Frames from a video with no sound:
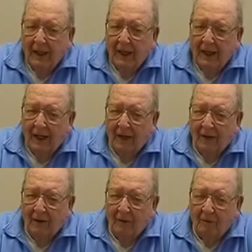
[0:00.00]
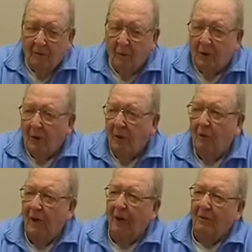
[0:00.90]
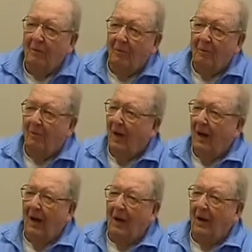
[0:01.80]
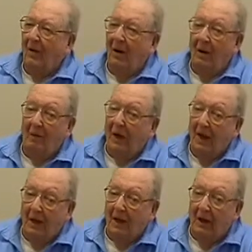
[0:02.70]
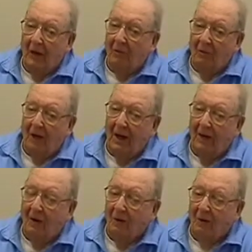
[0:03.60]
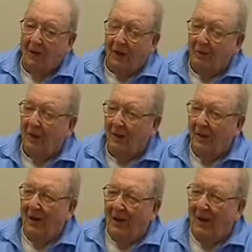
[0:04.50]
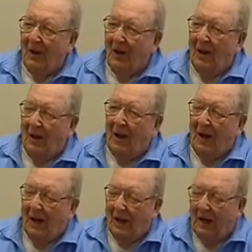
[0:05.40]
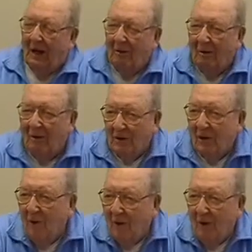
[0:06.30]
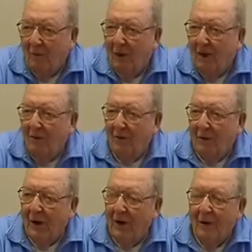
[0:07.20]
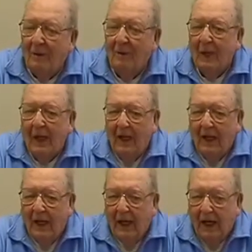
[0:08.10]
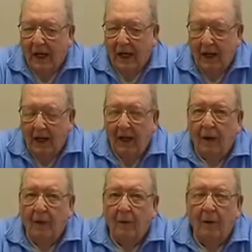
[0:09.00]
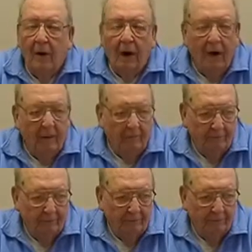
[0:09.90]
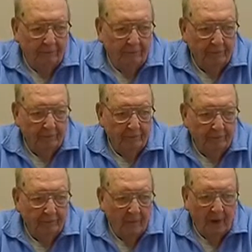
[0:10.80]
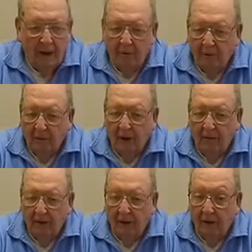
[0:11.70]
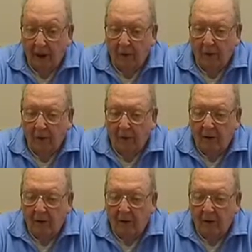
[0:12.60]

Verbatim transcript: And we towed that, I, I didn't, I'm glad I didn't have to ride those things, but anyway, we towed them all the way to Japan. And oh, I think we arrived there in April,